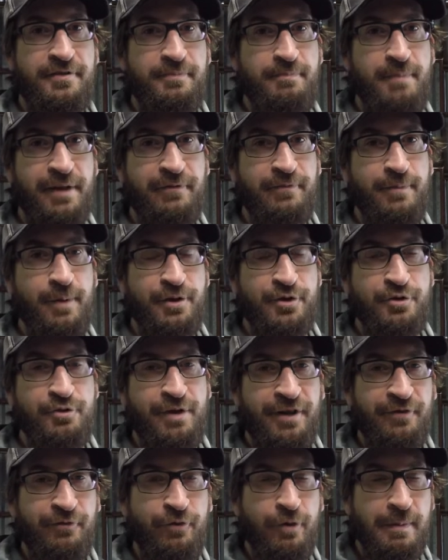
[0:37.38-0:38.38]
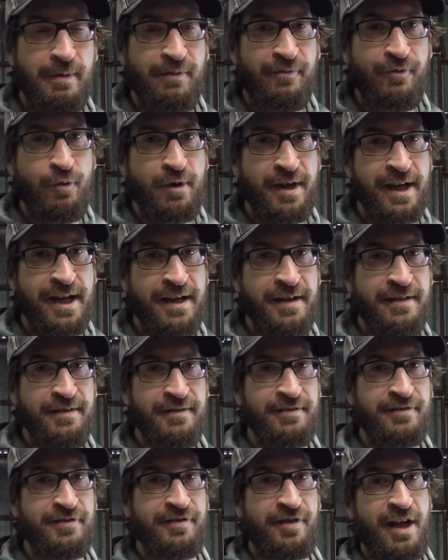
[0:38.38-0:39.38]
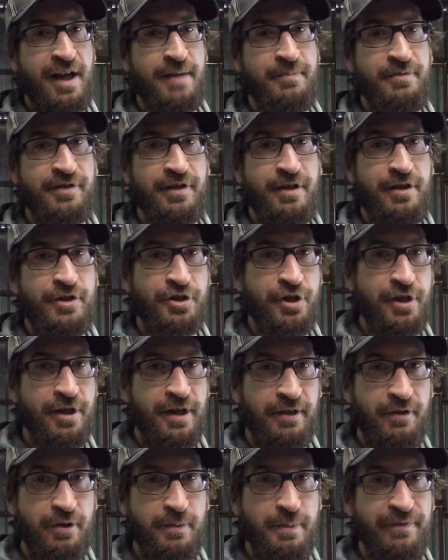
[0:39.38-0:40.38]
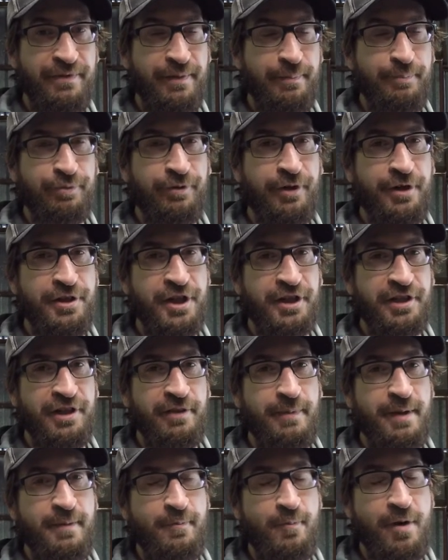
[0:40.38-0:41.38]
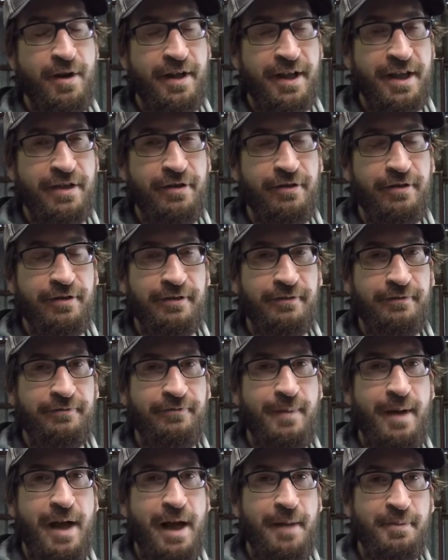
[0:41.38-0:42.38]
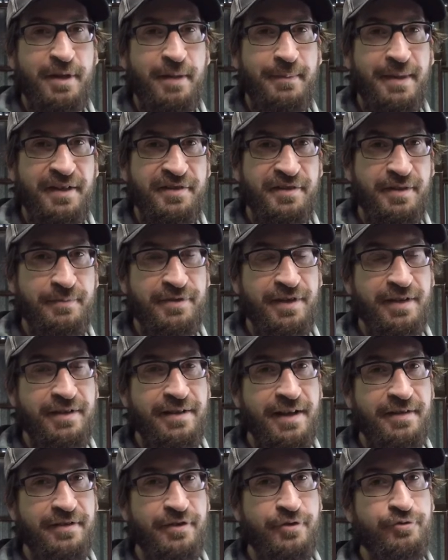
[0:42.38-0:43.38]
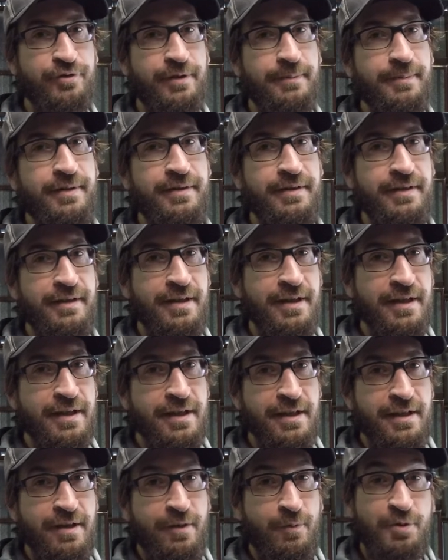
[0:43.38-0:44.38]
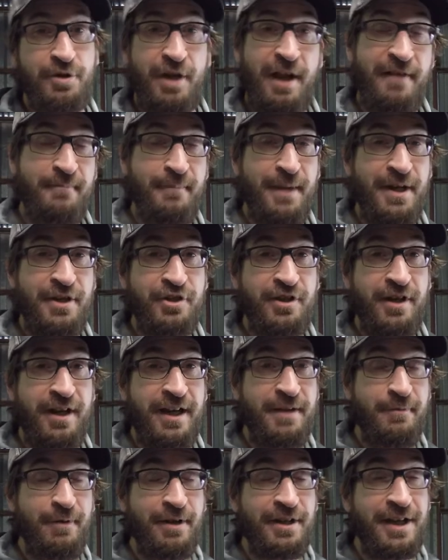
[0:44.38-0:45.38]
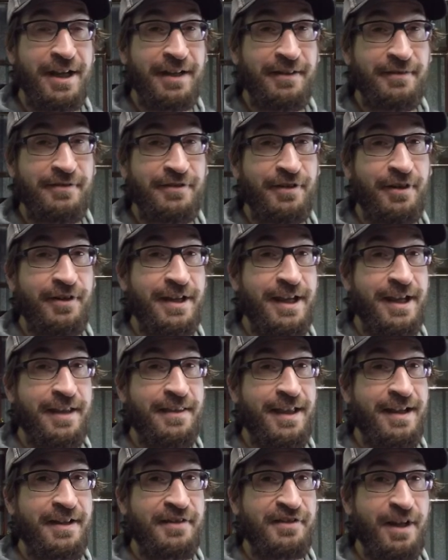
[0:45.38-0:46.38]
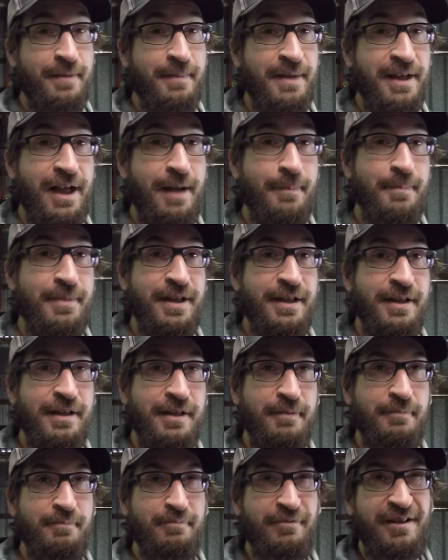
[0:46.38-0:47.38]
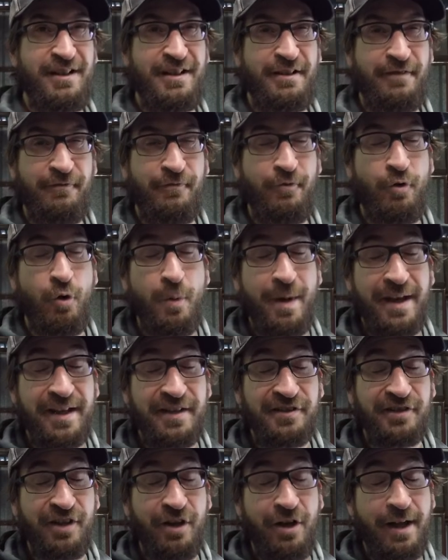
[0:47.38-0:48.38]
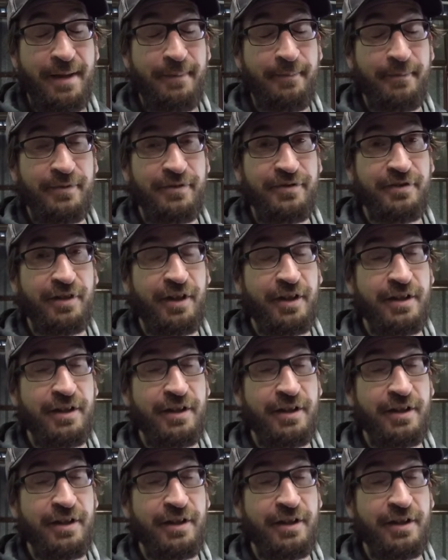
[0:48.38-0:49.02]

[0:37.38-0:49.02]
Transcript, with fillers: Mick from OzTrax 4x4 here. Today I'm just going to show you a little bit of a project I've been working on for my upcoming Simpson Desert trip, which I haven't mentioned to anyone yet. So yeah, that is coming up in around four weeks time. So